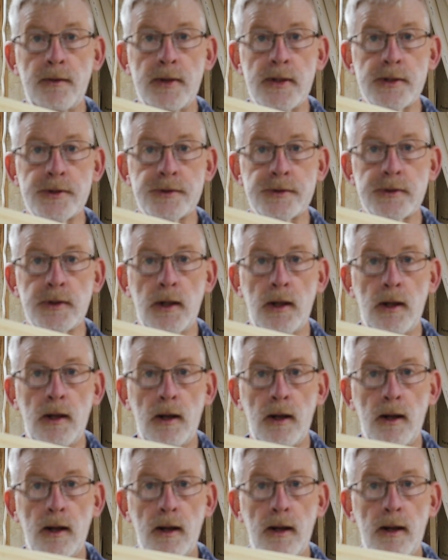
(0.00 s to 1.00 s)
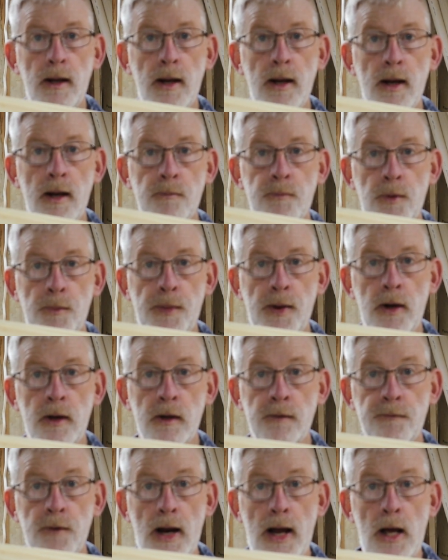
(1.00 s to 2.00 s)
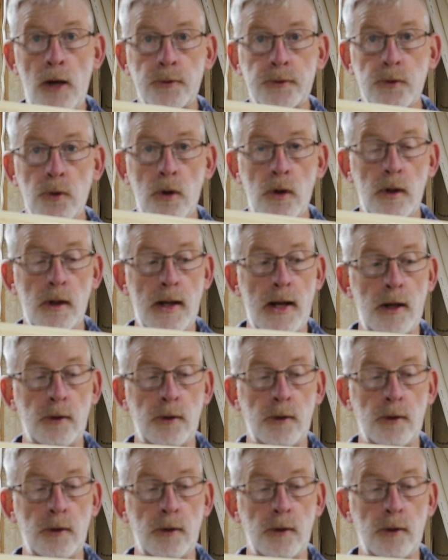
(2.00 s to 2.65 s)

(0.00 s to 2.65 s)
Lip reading: this and preparing it for outdoor